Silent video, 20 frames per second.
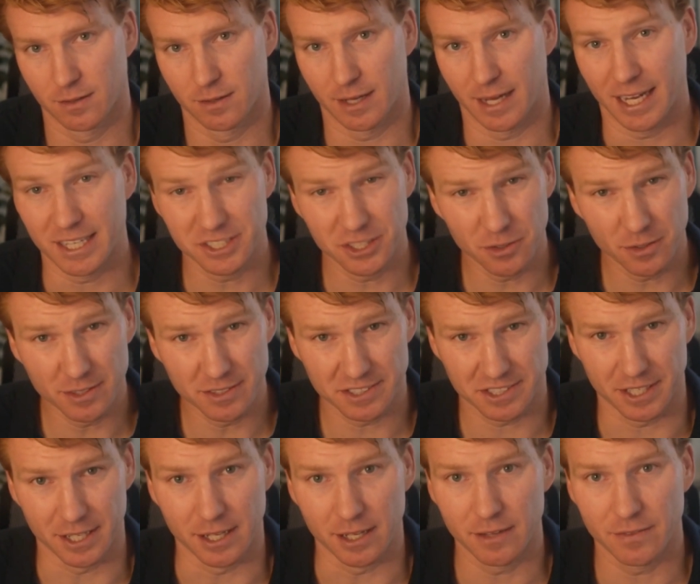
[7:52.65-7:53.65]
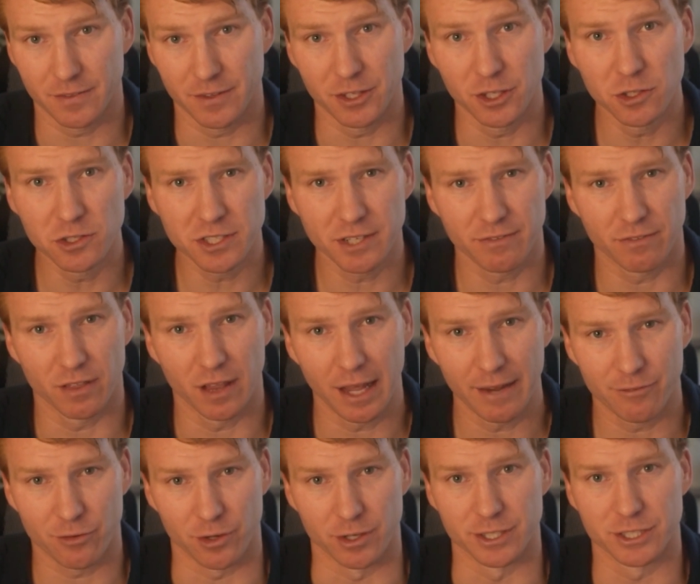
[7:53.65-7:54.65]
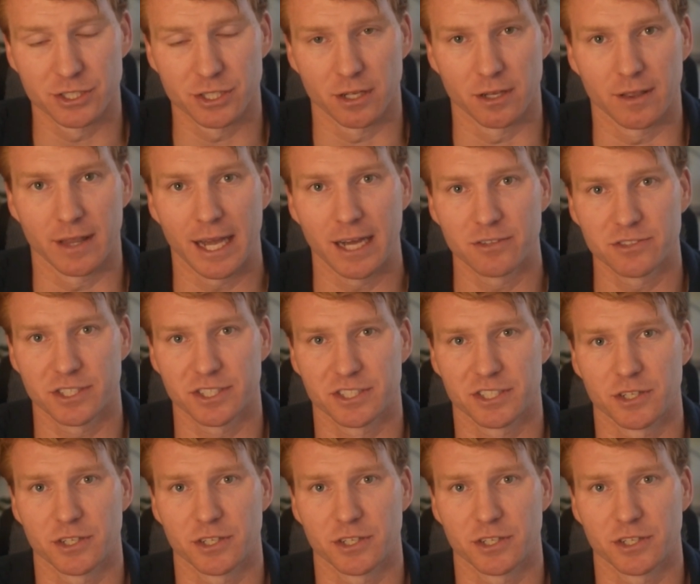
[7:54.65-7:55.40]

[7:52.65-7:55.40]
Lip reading: As you can see, the use of leverage allows us